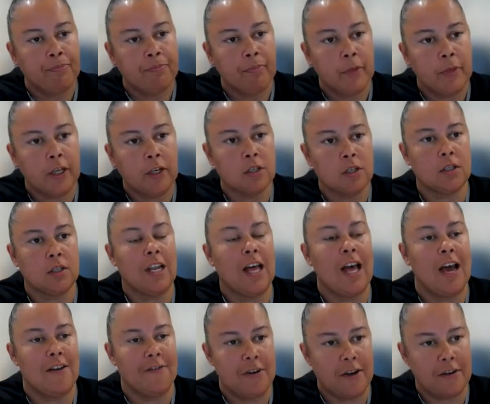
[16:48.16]
because it'll
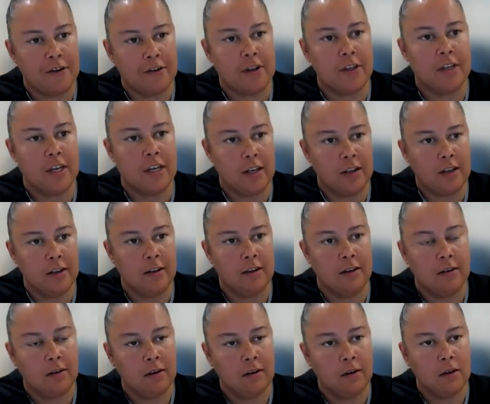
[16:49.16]
have everything.
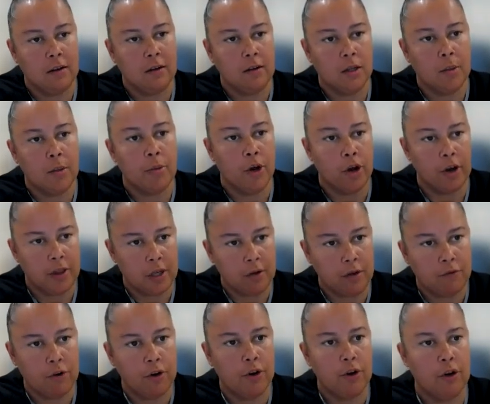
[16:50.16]
The
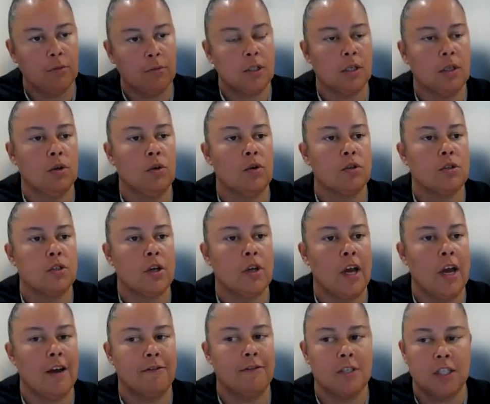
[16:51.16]
birthing rooms, it'll also
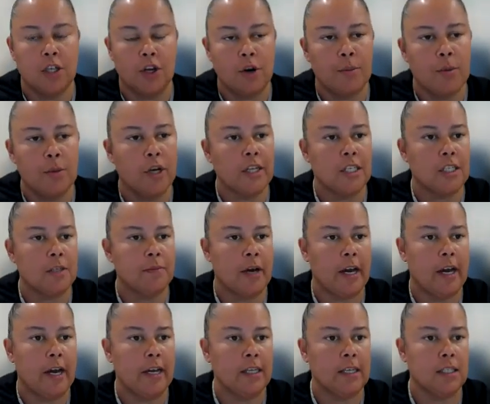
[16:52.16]
have ceremony
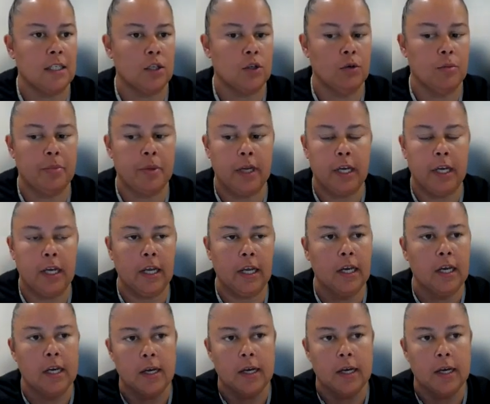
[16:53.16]
space, it'll be